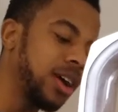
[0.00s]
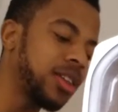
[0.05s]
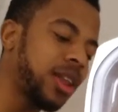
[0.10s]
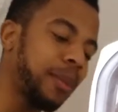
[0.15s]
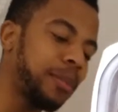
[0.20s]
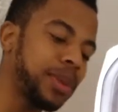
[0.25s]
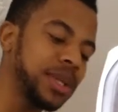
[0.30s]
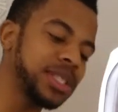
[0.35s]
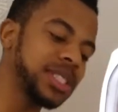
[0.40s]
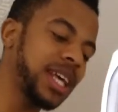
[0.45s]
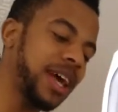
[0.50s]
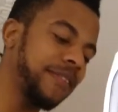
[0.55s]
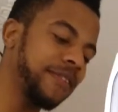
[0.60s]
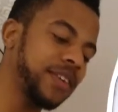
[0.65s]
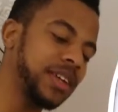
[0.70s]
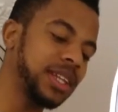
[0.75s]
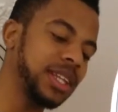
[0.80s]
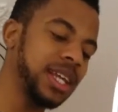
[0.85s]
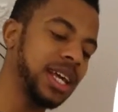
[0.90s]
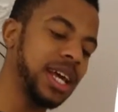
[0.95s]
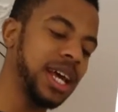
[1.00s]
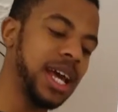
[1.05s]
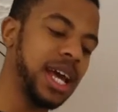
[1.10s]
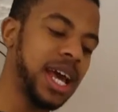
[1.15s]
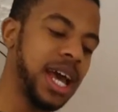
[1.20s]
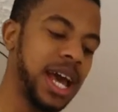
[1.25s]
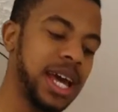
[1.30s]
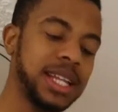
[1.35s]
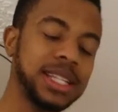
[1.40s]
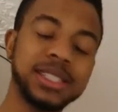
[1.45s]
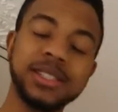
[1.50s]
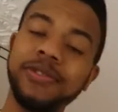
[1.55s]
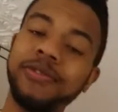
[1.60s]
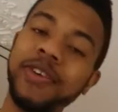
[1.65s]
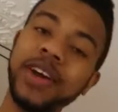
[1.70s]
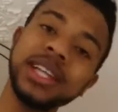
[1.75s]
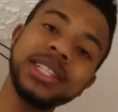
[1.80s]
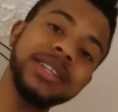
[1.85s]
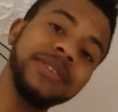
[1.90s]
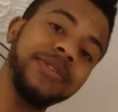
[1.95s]
Number seven, it is
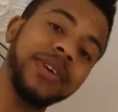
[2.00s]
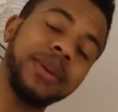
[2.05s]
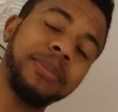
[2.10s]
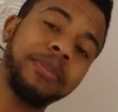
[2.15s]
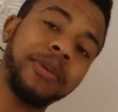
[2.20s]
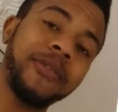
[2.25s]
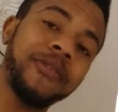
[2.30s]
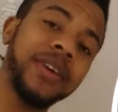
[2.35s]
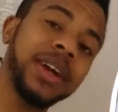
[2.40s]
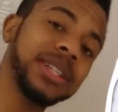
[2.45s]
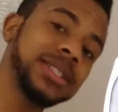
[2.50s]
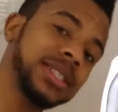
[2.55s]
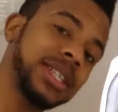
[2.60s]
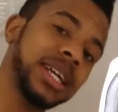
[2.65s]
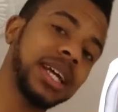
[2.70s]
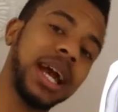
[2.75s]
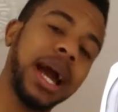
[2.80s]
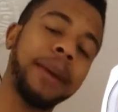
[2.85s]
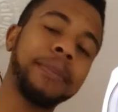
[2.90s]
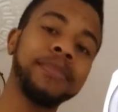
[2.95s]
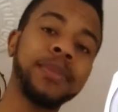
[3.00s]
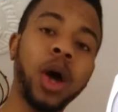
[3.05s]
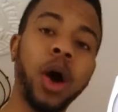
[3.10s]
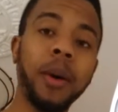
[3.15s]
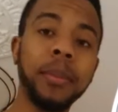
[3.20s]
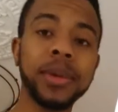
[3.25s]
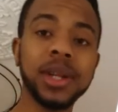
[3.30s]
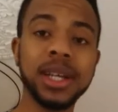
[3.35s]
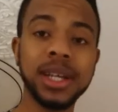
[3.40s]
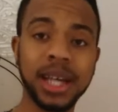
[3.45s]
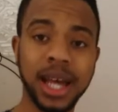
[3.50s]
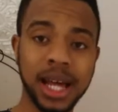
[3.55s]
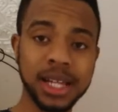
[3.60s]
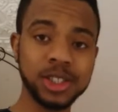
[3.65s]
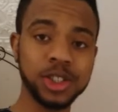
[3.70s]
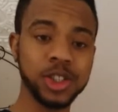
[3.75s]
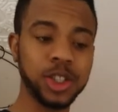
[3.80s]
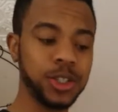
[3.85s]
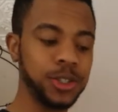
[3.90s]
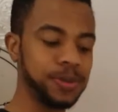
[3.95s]
effective at preventing abdominal
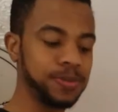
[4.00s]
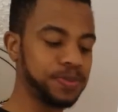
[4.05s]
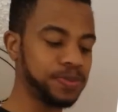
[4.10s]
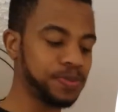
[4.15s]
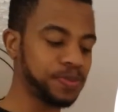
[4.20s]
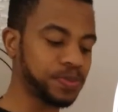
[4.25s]
cancer.